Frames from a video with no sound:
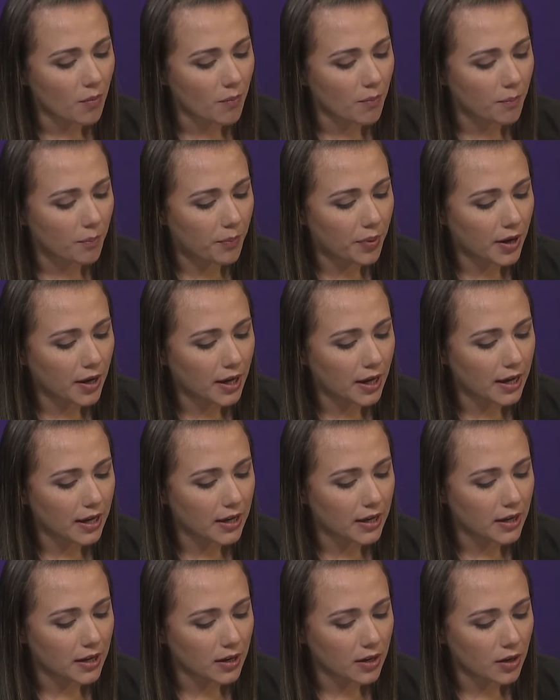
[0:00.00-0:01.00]

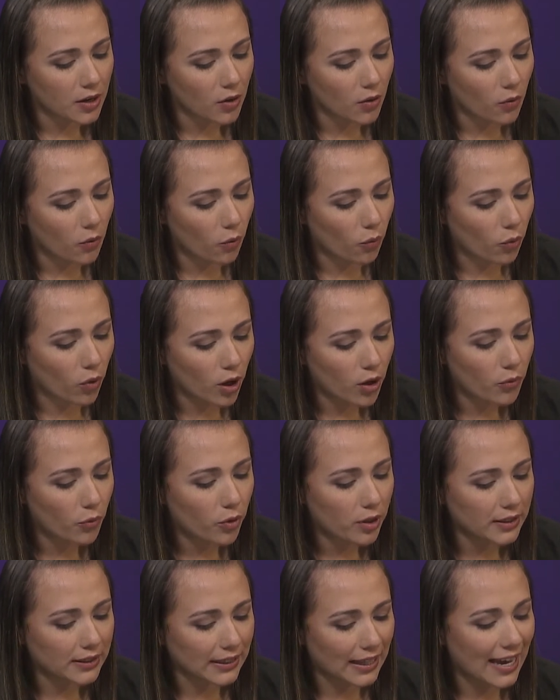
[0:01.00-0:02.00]
But what
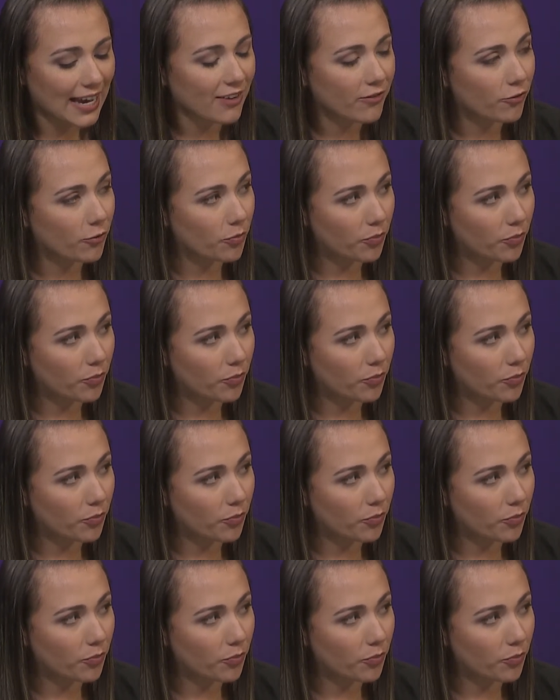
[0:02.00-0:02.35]
would life